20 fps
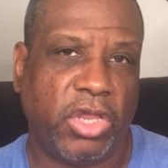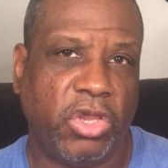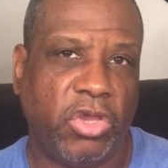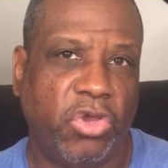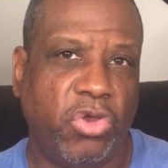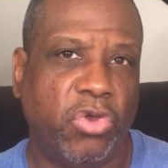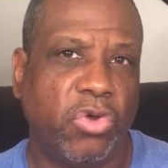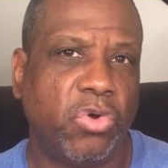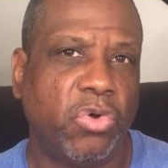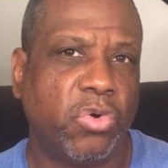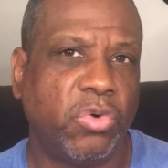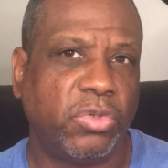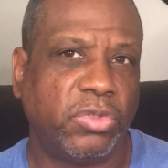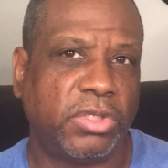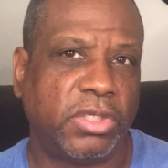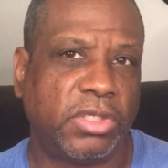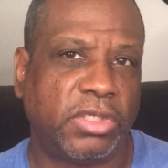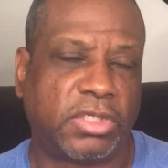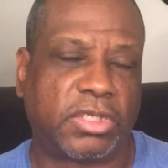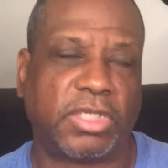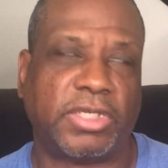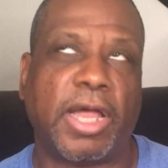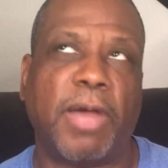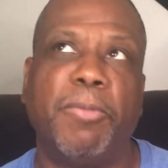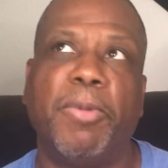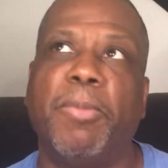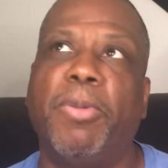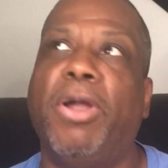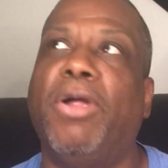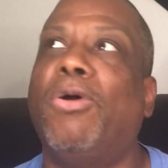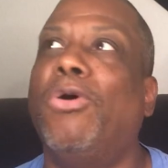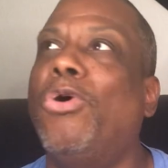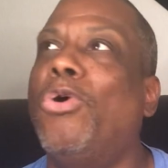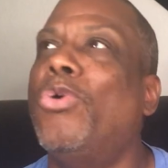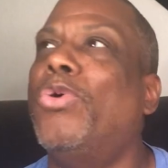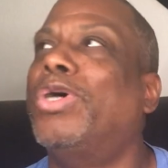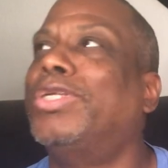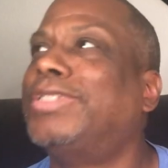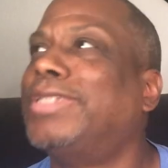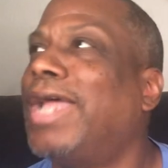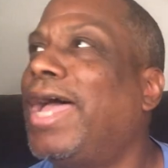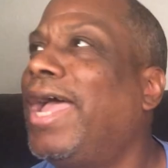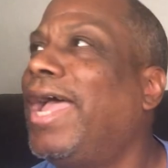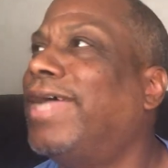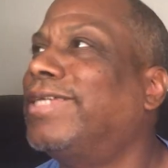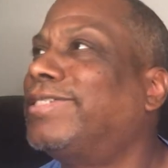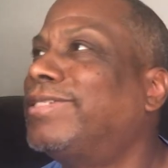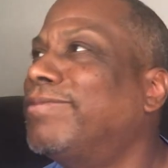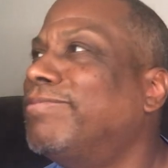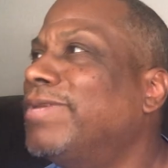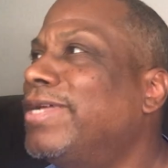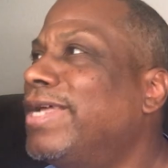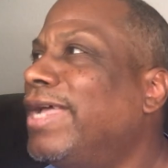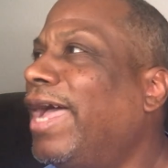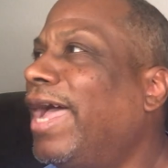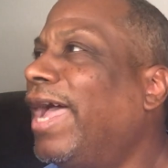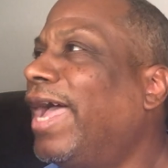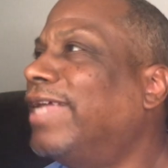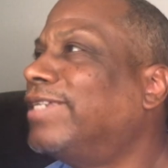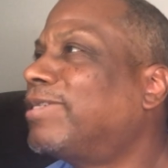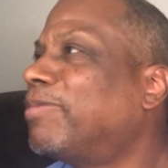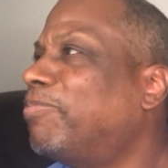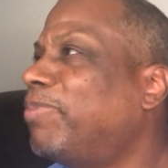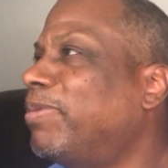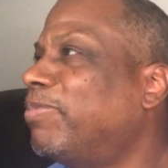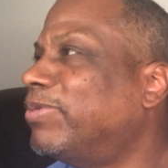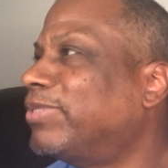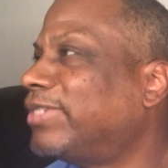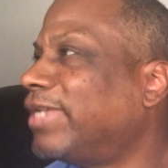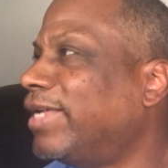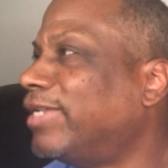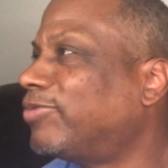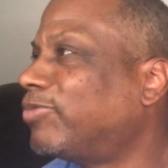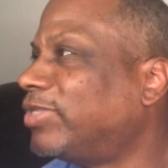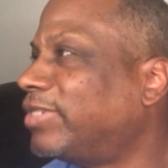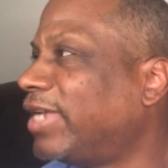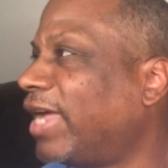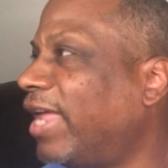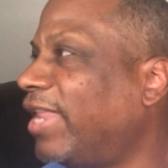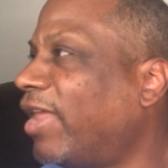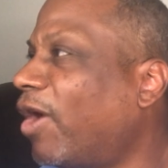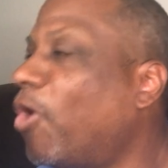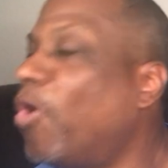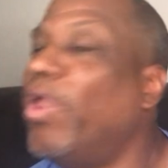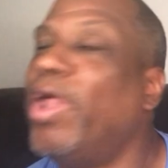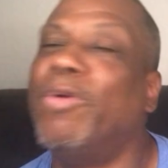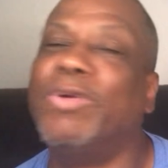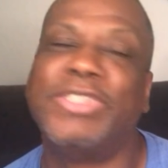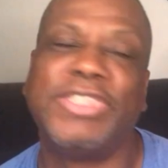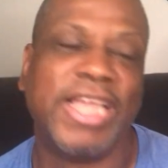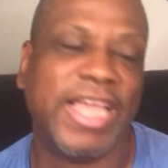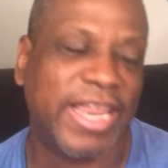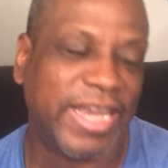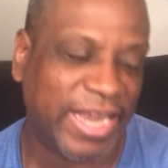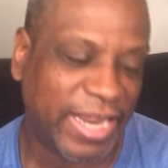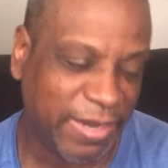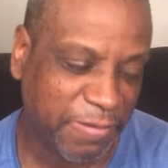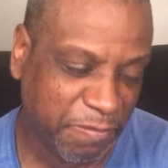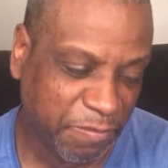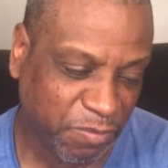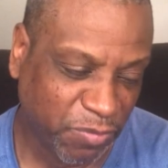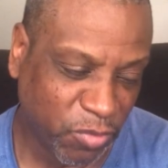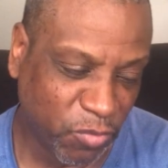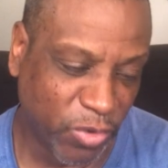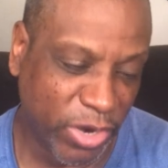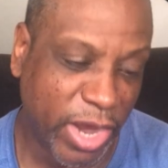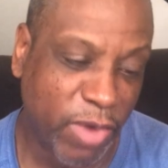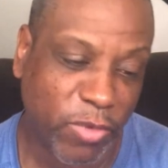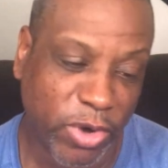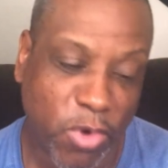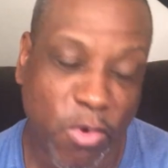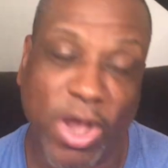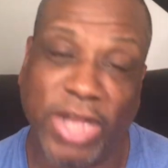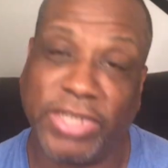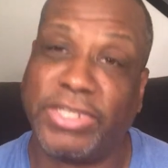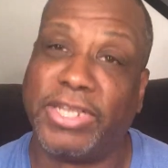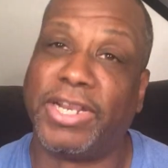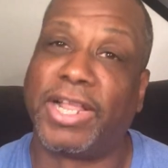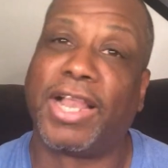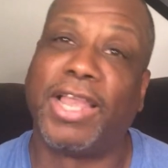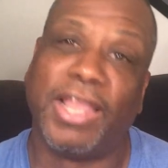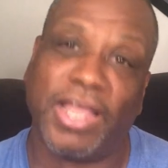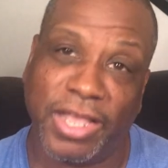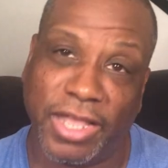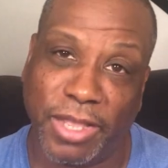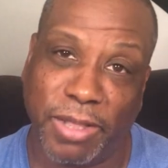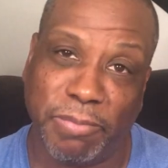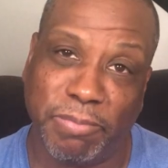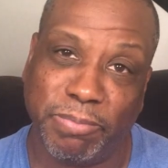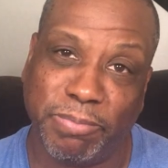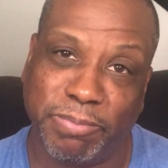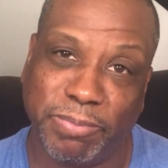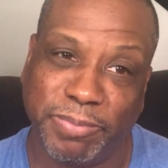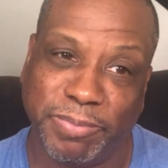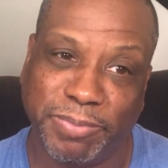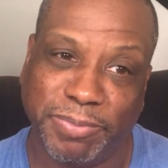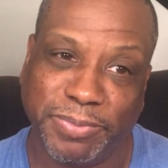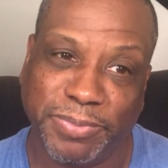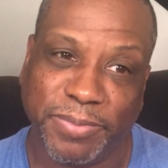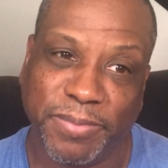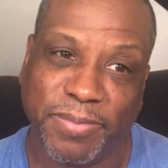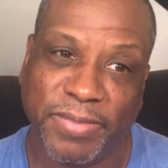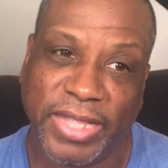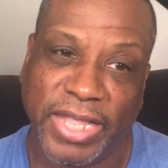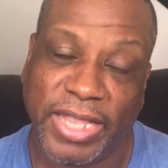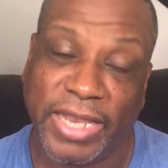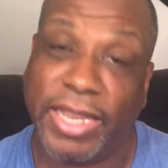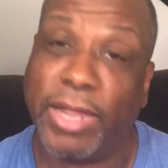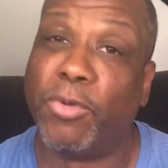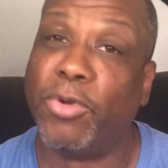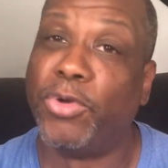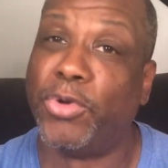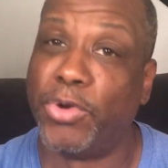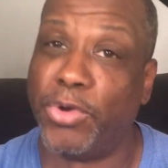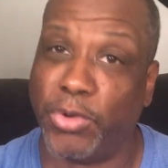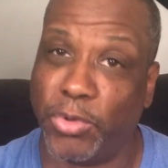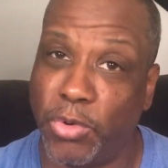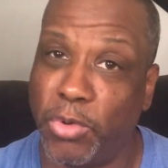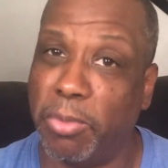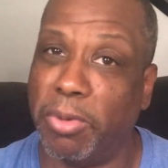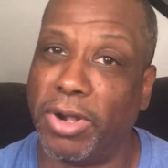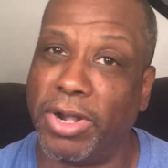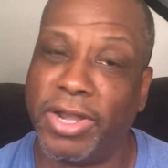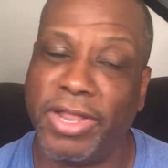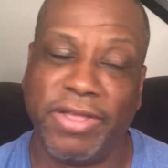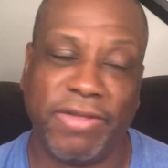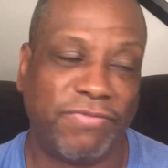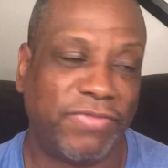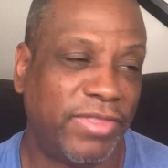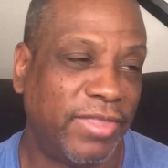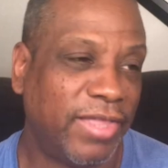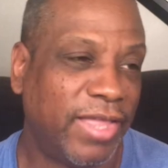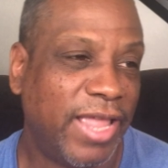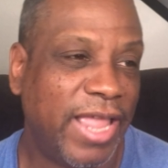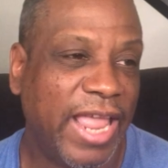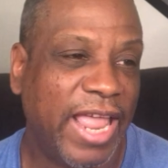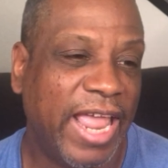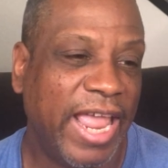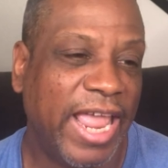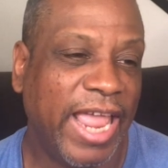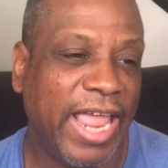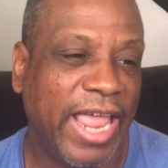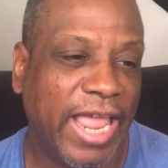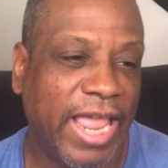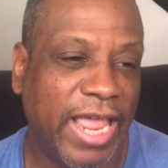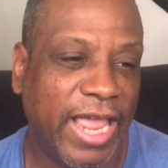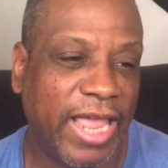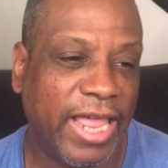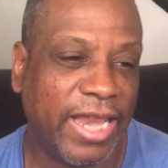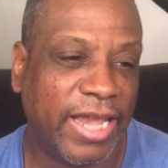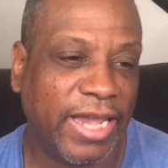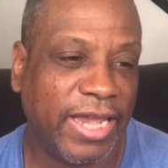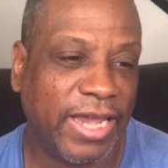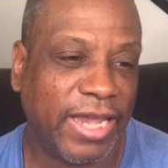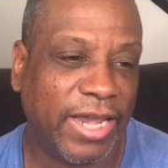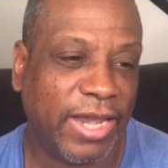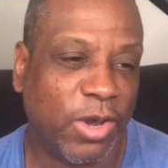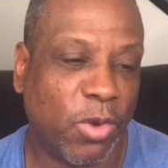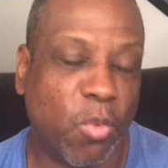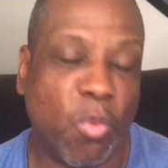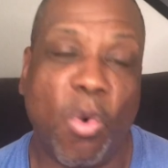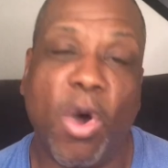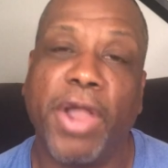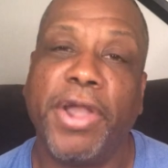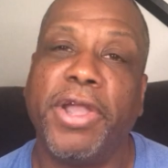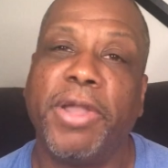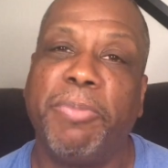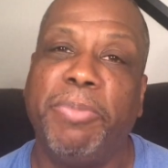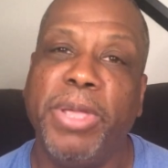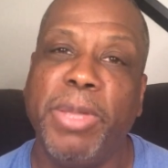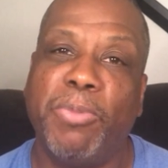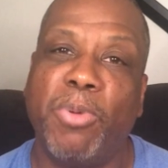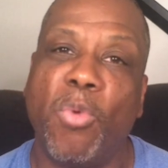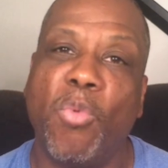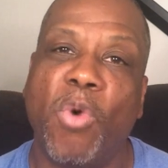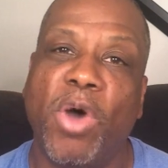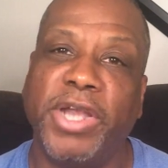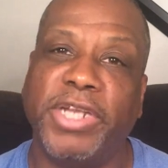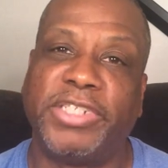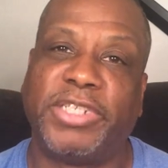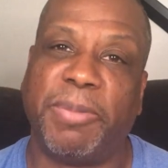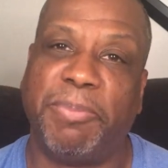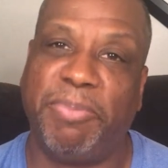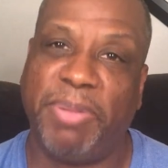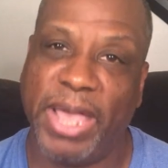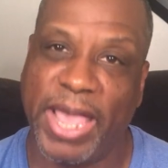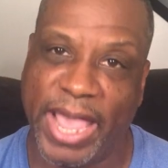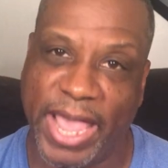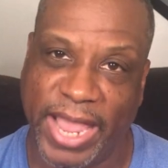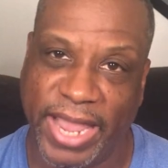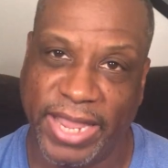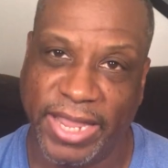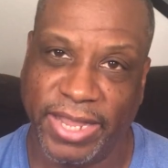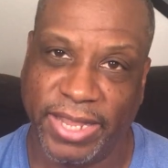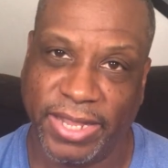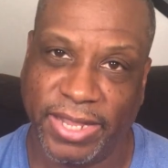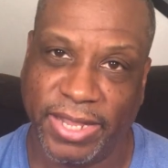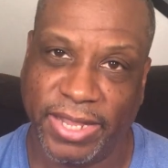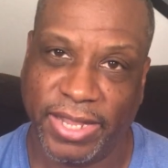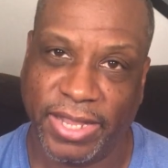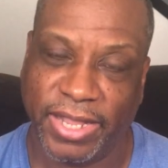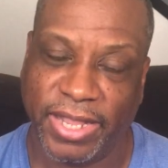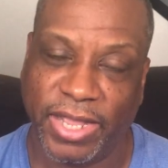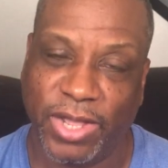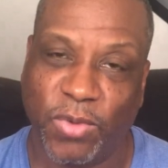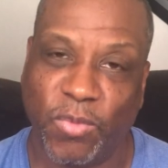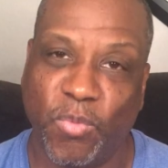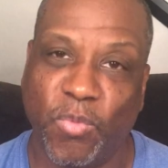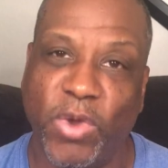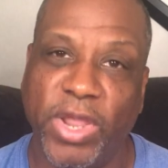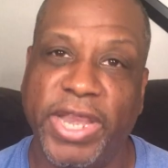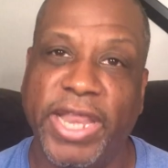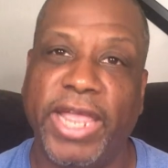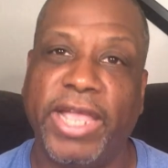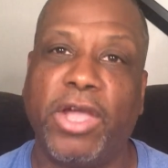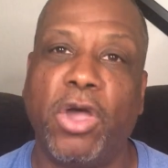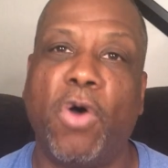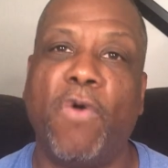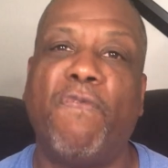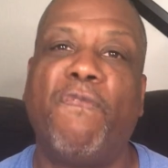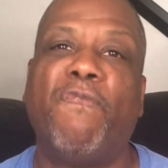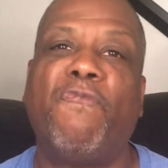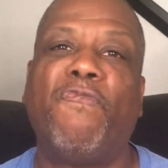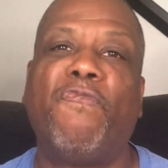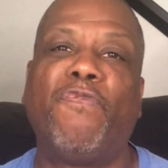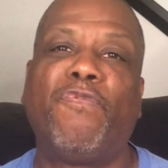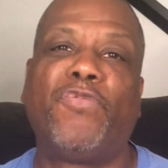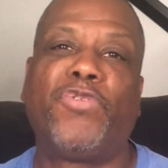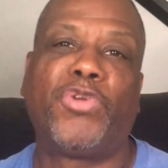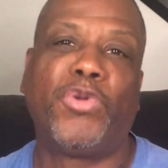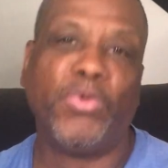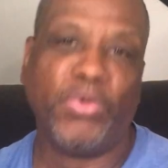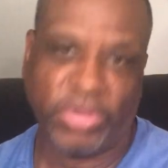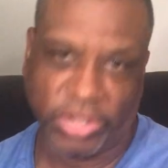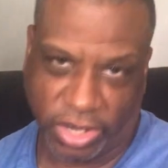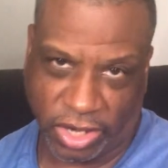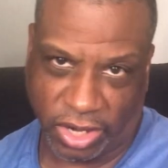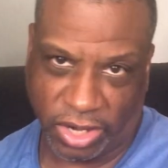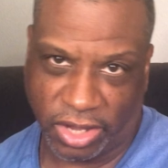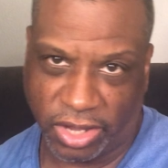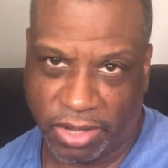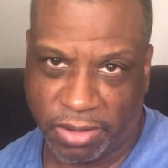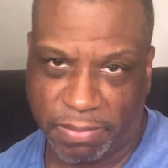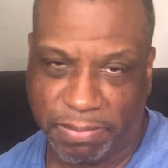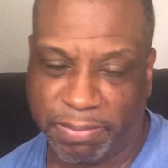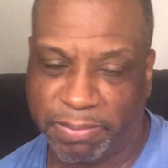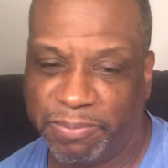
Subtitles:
you, because I remember who was, I had some people say this one time, oh, they were saying that when they would go out to the club, they were doing the Uber Lyft, and one of the people wanted to pay when they go to the club.